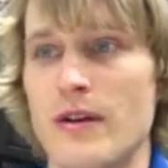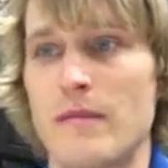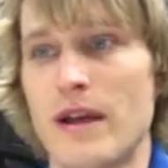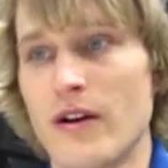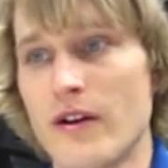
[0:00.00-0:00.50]

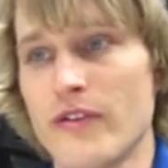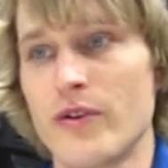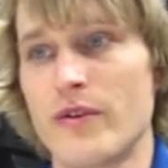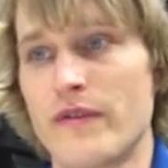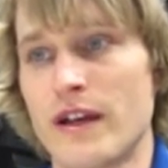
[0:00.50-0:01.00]
may
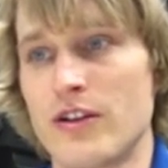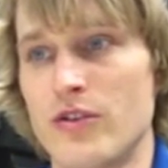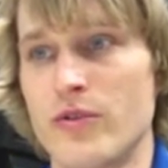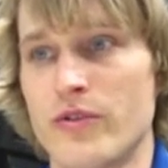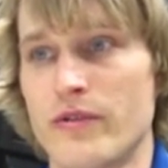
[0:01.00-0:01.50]
also affect
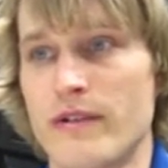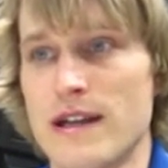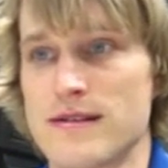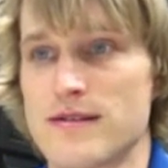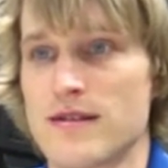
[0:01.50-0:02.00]
user
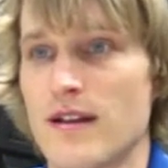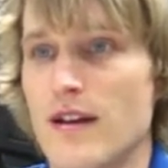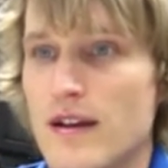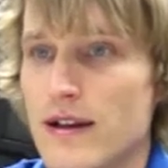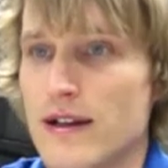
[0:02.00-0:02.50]
rates.
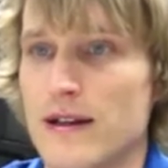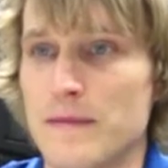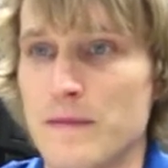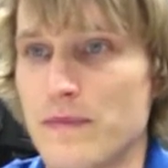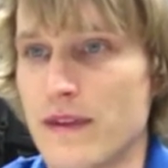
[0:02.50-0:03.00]

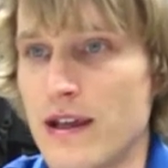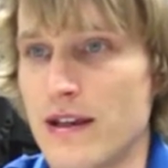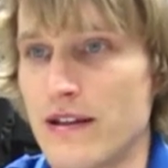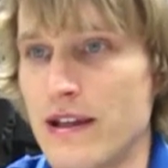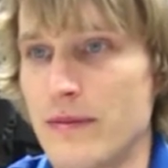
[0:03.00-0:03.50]

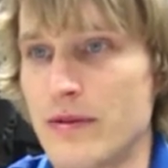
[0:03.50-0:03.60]
And keep